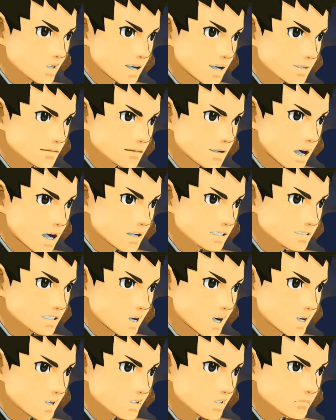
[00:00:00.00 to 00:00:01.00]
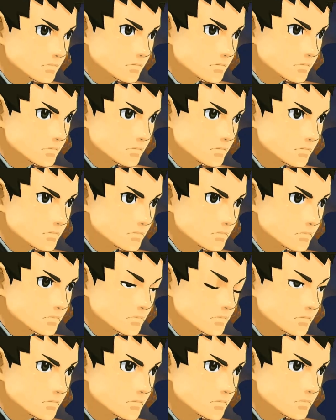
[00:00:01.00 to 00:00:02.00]
it, there's one glaring
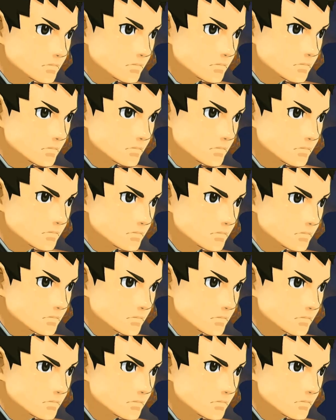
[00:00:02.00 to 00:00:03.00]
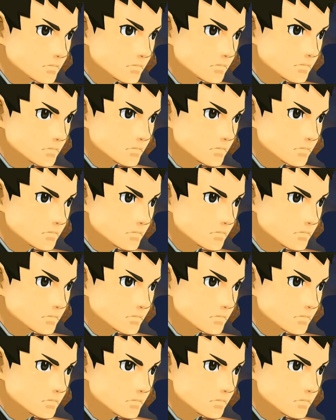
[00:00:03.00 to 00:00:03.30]
inconsistency that remains.